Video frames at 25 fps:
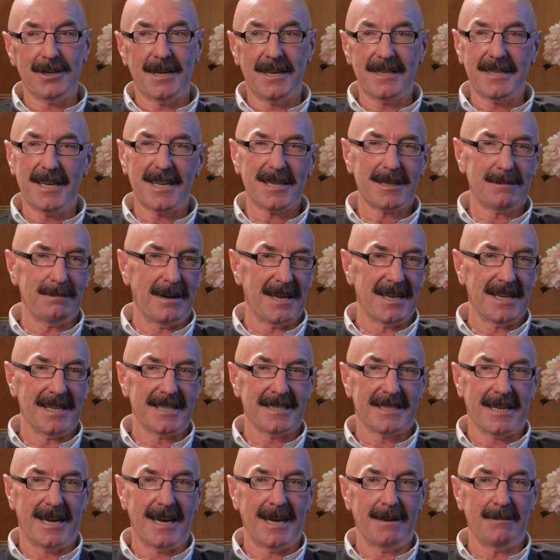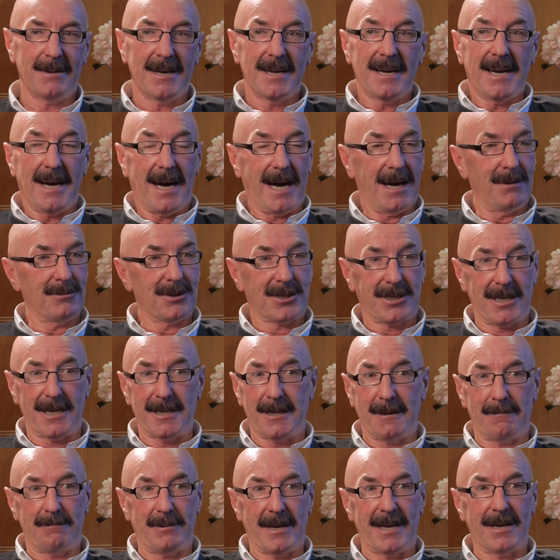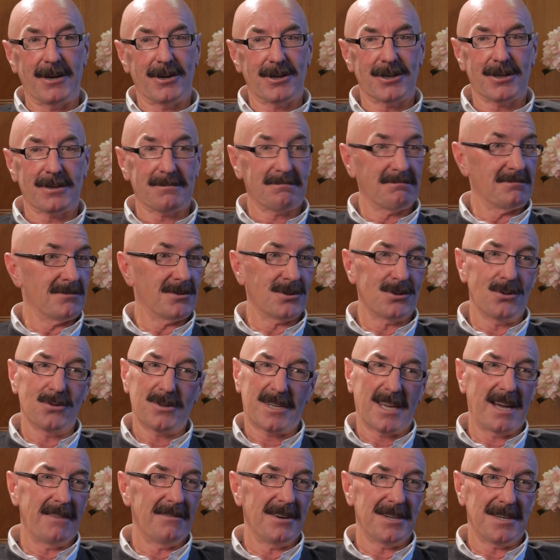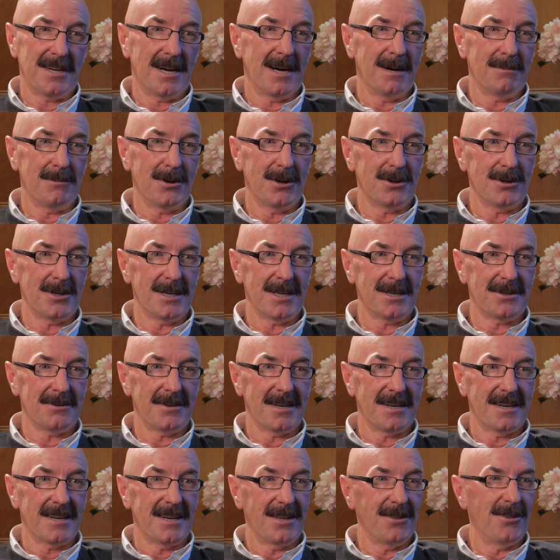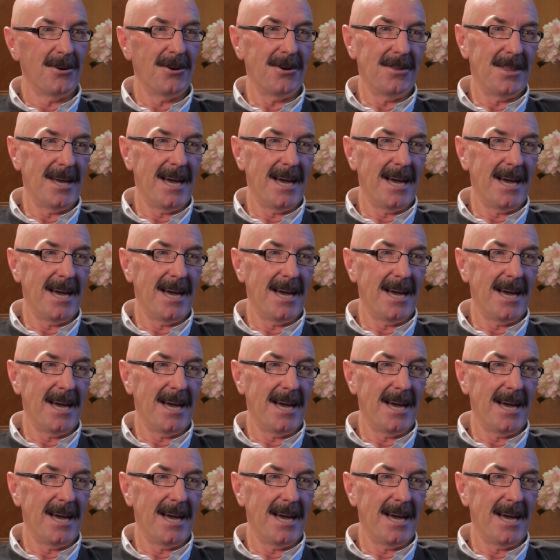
And at this minute in time, I would say the players don't give a damn now. Yet. They're